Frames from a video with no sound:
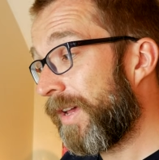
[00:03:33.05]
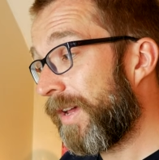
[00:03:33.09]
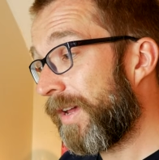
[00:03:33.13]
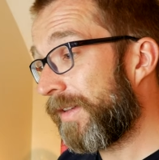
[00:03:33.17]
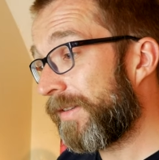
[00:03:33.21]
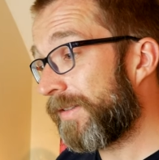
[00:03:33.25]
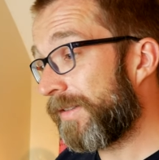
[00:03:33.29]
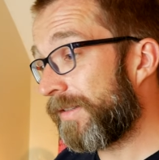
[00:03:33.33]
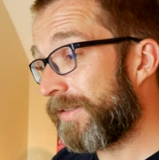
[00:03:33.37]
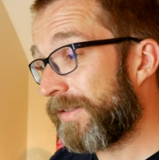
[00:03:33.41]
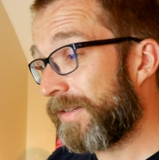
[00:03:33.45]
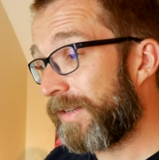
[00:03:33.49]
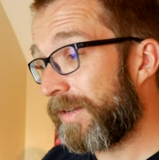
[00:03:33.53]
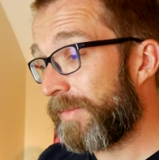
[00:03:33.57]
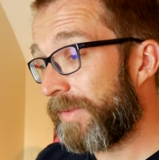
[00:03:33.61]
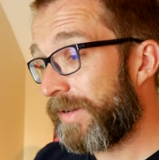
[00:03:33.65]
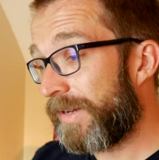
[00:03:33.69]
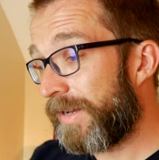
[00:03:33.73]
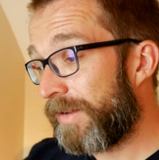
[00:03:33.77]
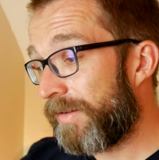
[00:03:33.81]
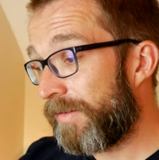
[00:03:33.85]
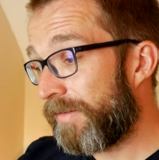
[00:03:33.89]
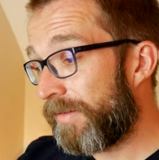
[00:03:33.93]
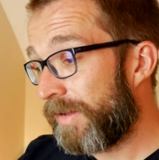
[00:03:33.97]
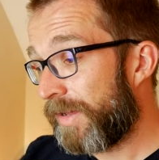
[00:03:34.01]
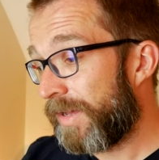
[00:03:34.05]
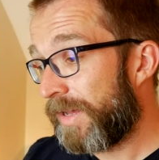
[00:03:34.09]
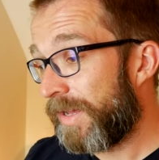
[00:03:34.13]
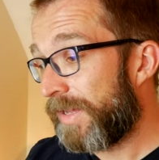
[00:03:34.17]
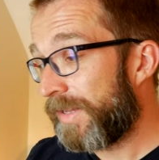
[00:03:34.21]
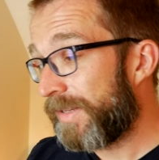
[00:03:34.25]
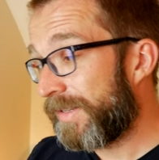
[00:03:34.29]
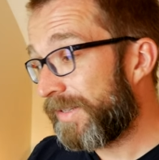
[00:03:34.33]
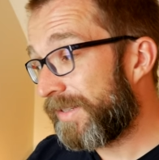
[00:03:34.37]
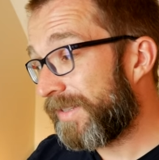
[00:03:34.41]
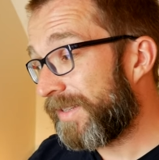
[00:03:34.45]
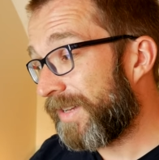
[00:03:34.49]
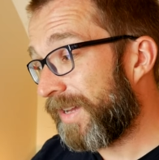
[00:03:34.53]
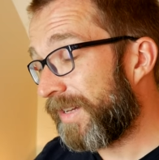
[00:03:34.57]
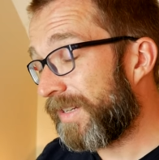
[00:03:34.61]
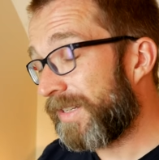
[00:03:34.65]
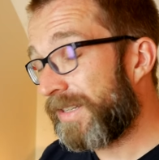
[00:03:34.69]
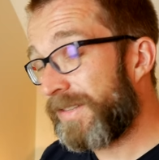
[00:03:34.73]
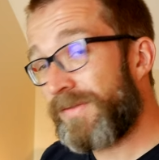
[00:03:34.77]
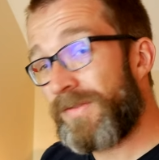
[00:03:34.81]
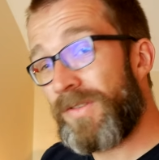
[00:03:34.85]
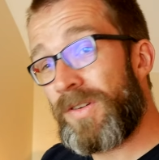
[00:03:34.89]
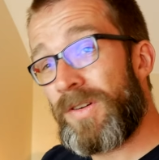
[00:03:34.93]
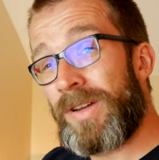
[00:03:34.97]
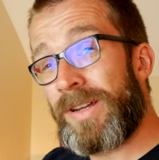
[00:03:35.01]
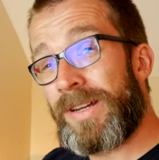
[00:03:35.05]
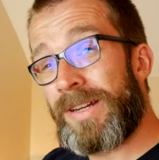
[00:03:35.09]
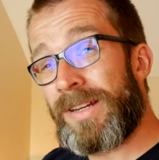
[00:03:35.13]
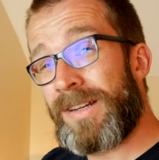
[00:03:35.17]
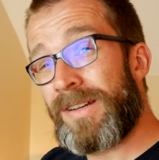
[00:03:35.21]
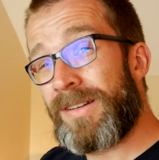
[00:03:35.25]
as it's coming out. Satisfying